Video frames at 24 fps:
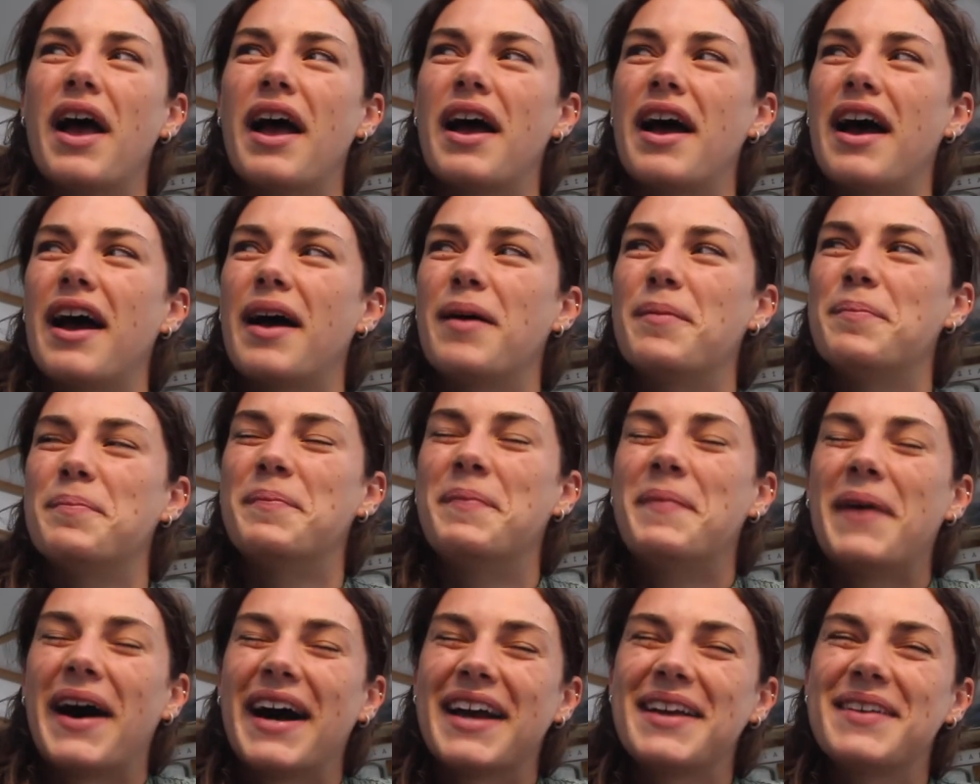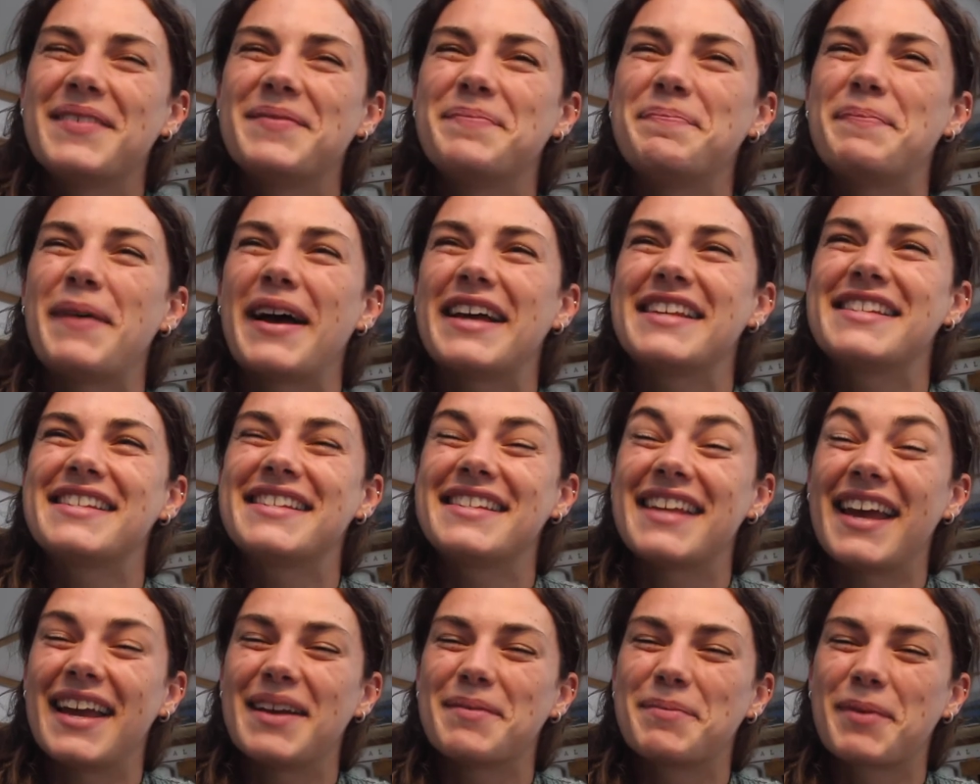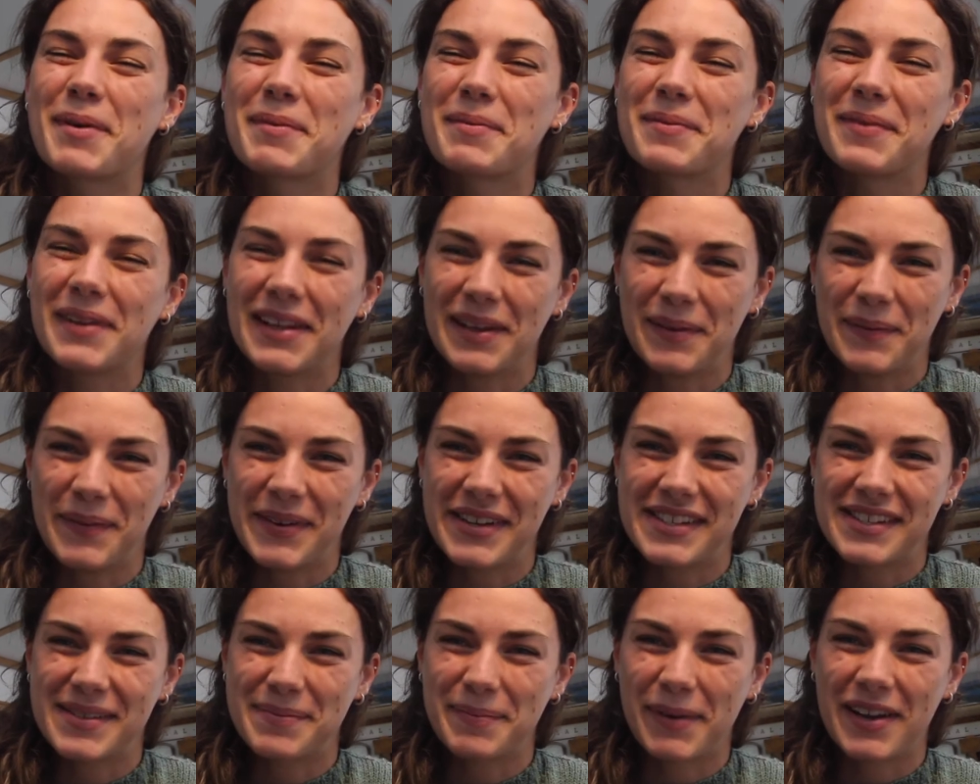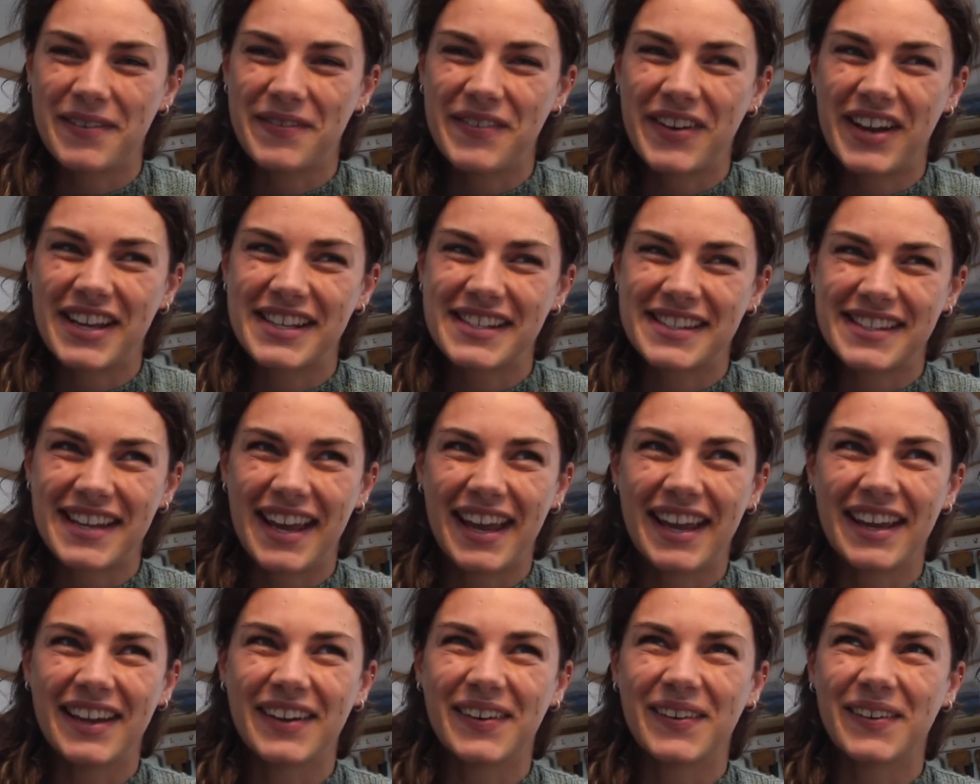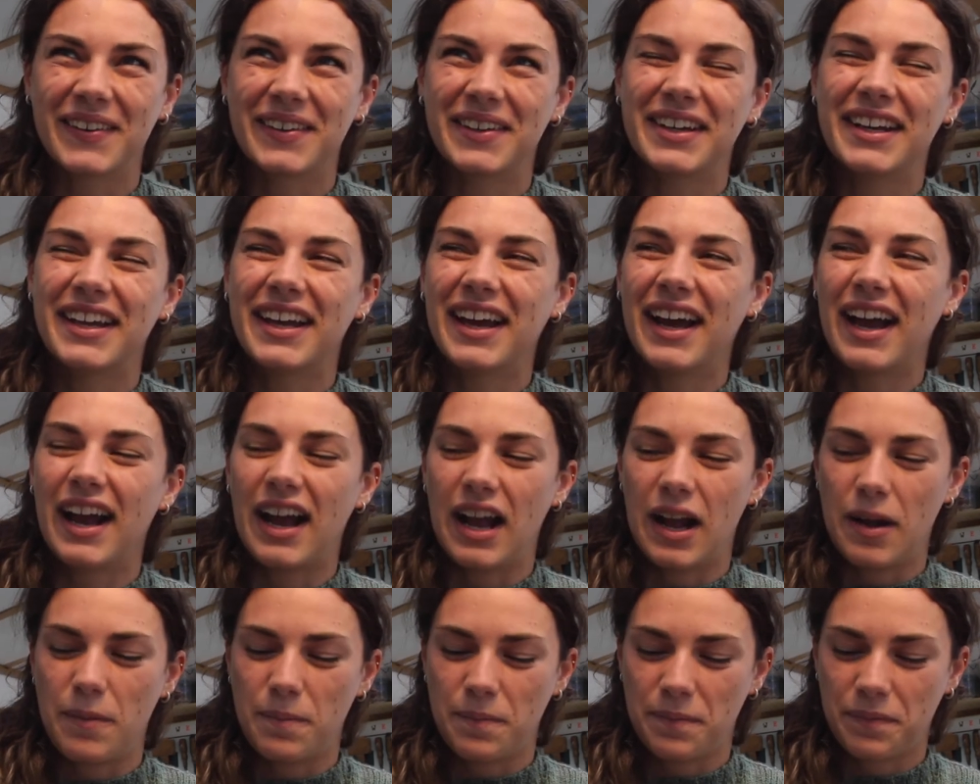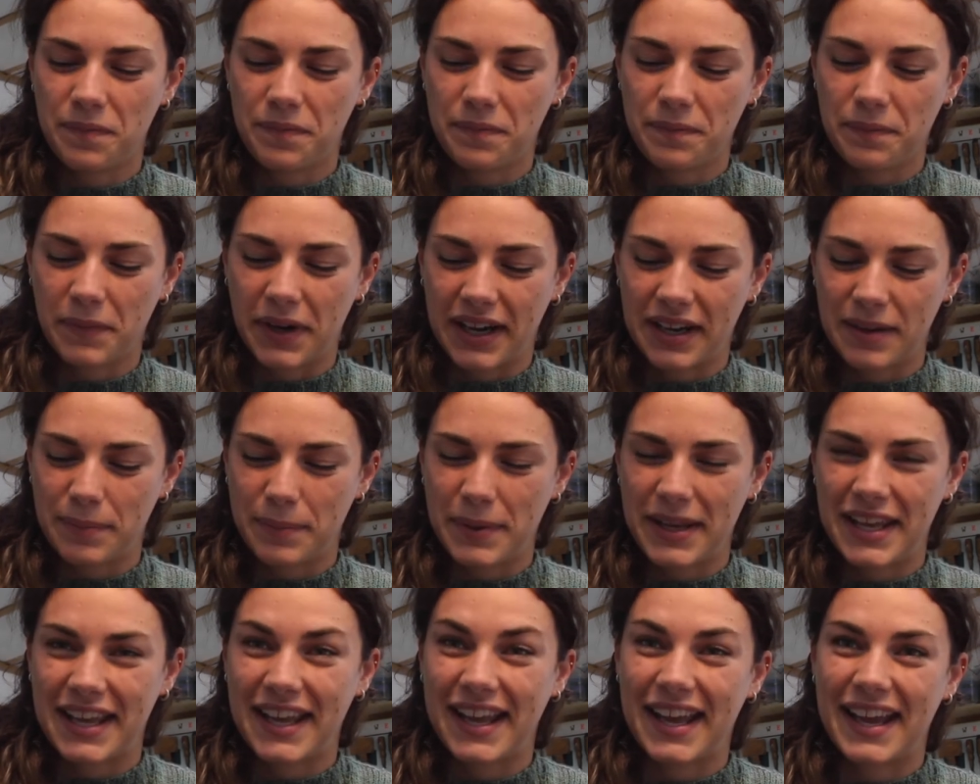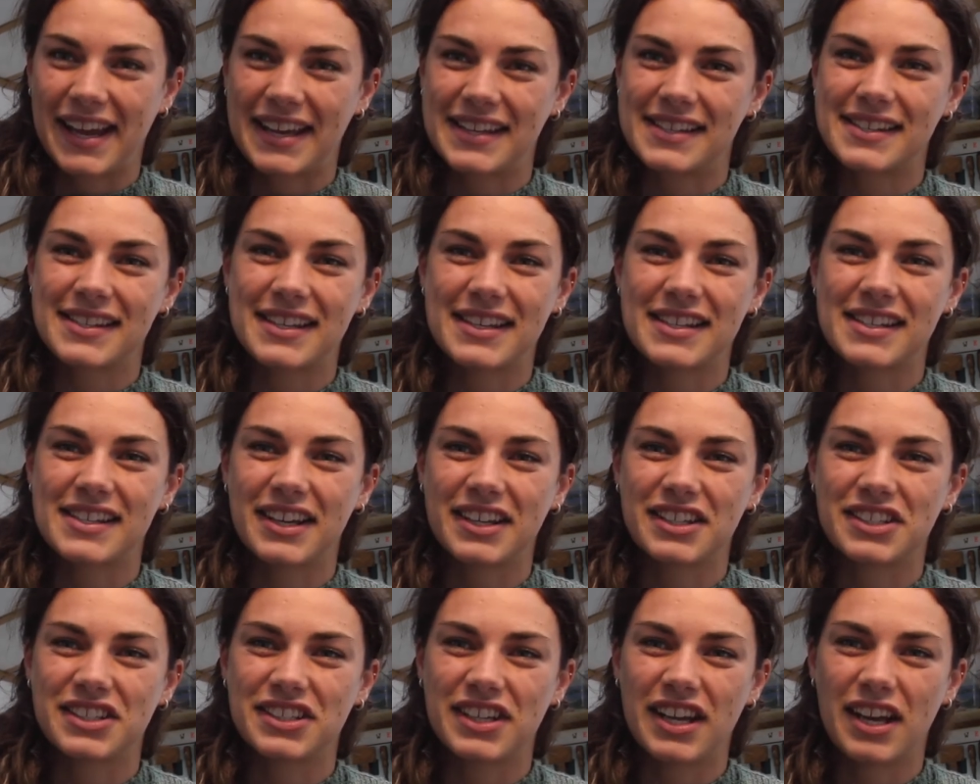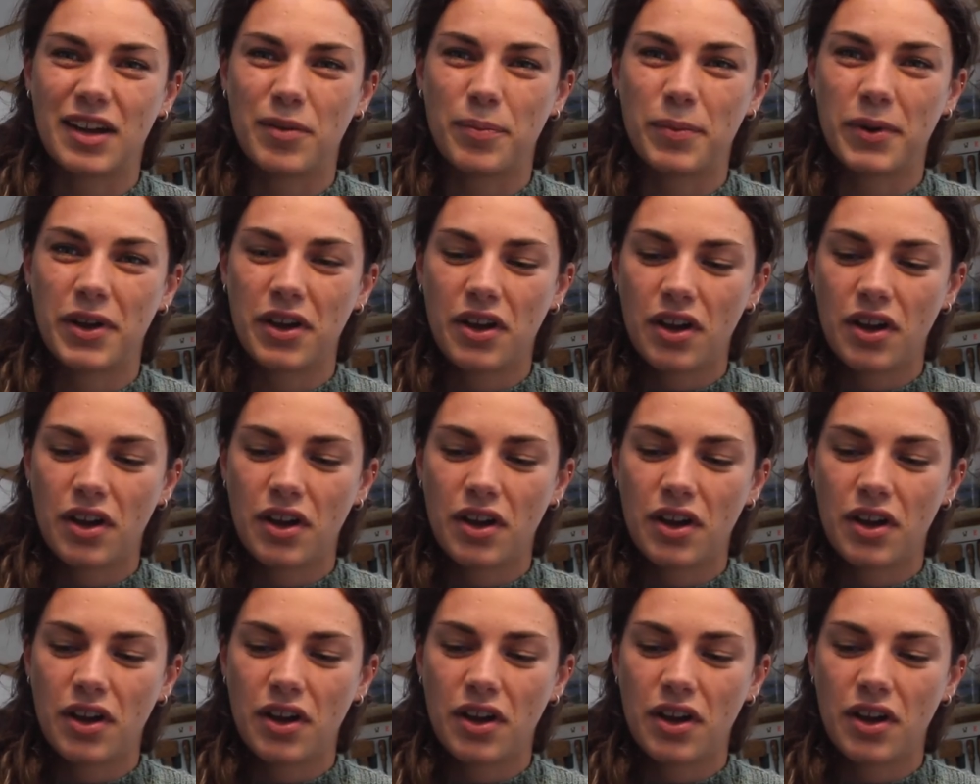my best day probably was my first day on my BES internship,